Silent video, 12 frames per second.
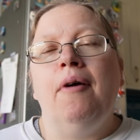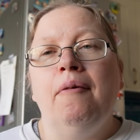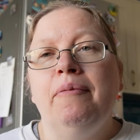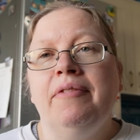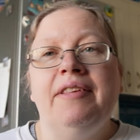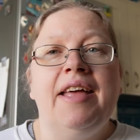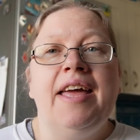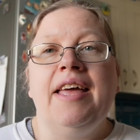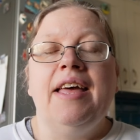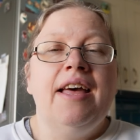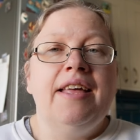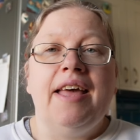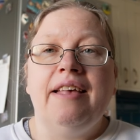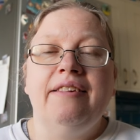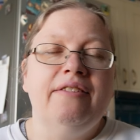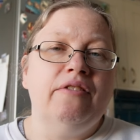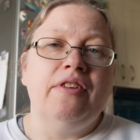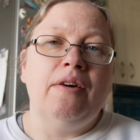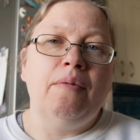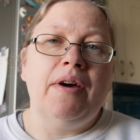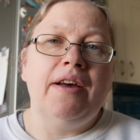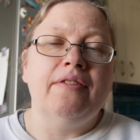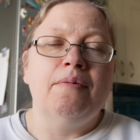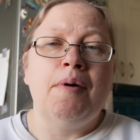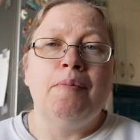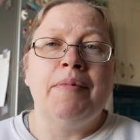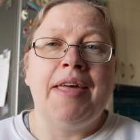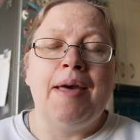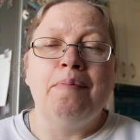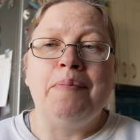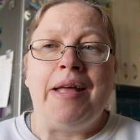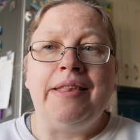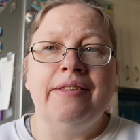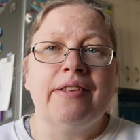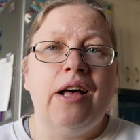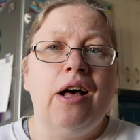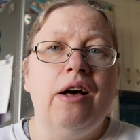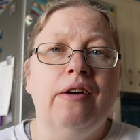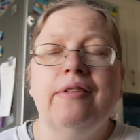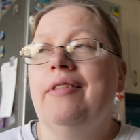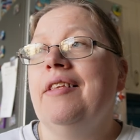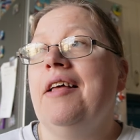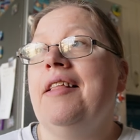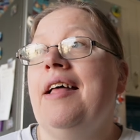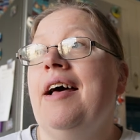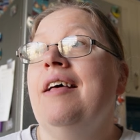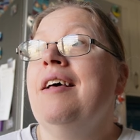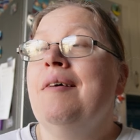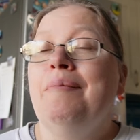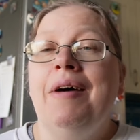But obviously, yeah, still no word on when we're getting Ben's car and like that.